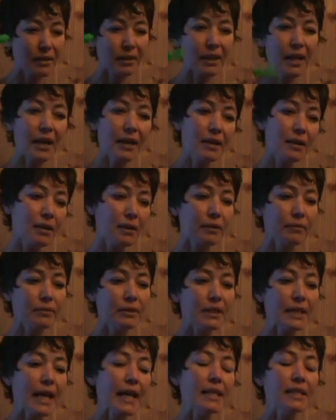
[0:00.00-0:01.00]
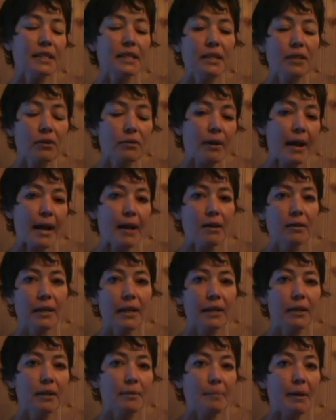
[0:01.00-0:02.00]
Kind of taste it around
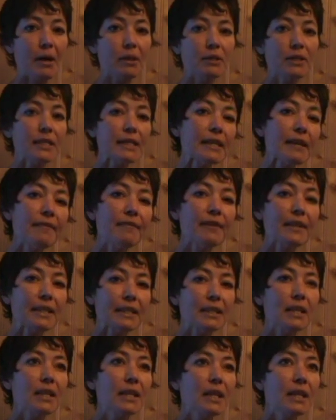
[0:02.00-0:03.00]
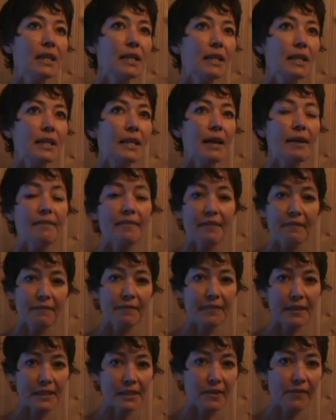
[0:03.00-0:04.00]
in your mouth. See if it
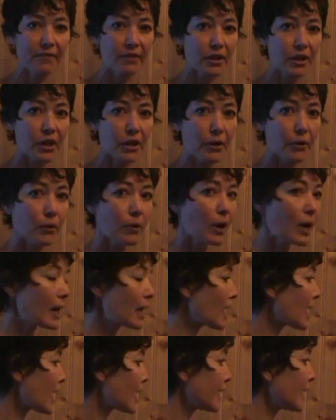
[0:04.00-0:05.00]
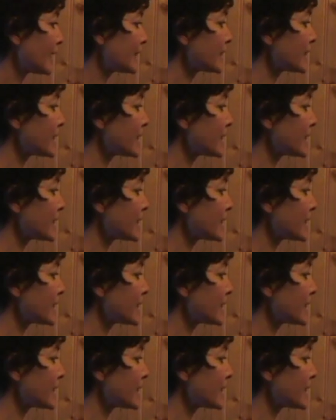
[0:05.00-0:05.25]
fits for you. And I